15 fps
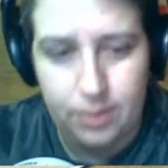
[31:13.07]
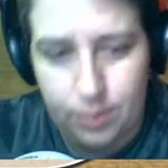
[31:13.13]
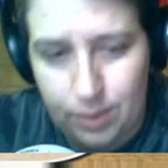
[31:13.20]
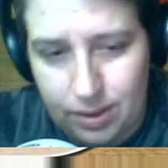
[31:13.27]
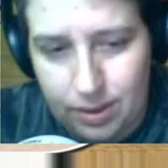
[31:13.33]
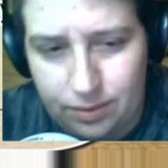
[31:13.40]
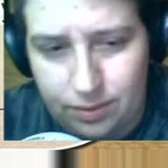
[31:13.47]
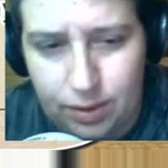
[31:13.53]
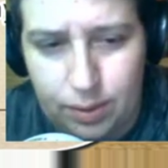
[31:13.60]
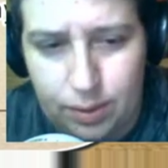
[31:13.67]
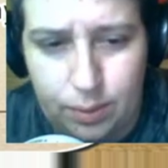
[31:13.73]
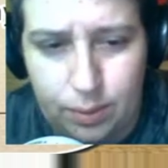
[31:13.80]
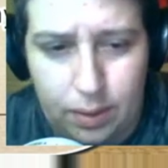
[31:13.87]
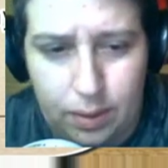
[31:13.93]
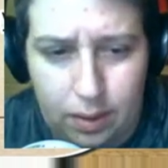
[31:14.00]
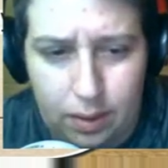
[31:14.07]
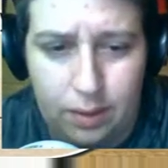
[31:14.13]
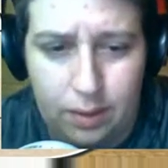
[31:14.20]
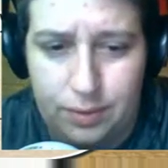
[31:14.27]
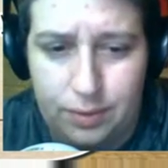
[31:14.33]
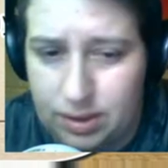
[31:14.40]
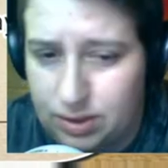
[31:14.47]
Three of you
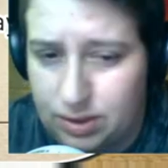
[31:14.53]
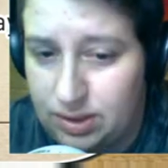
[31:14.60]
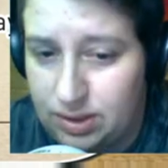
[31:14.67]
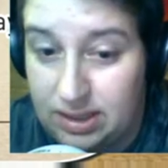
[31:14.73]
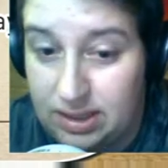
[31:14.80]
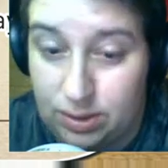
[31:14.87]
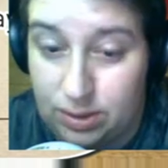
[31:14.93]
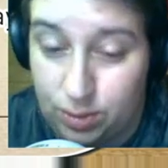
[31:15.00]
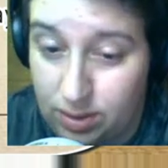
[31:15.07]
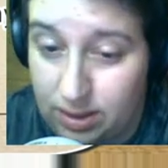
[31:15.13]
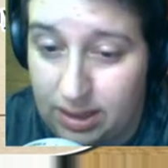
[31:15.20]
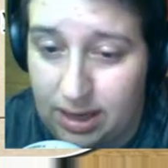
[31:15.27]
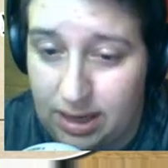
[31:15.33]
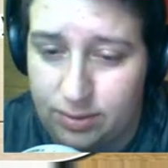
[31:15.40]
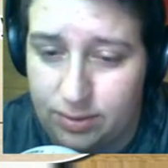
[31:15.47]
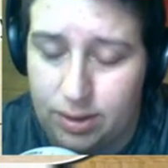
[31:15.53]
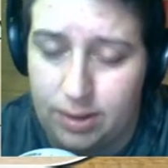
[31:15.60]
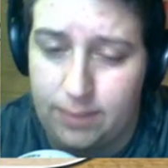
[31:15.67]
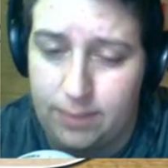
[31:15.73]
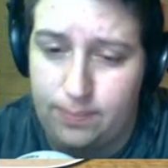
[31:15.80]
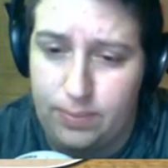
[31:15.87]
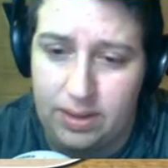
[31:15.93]
all finished eating shortly after,
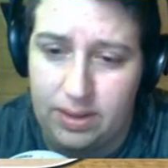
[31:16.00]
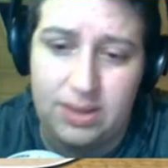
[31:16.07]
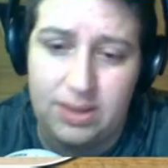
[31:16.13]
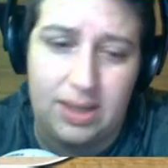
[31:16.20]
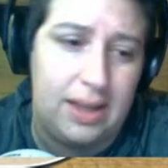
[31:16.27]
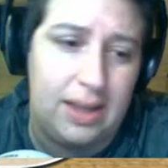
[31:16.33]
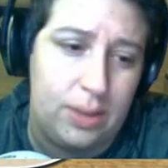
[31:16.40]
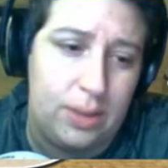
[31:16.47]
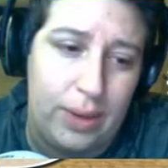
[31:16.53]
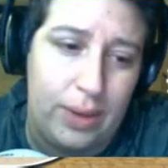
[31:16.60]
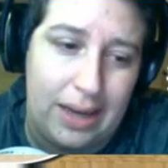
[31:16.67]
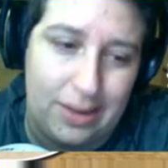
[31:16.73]
and Lizzie led the way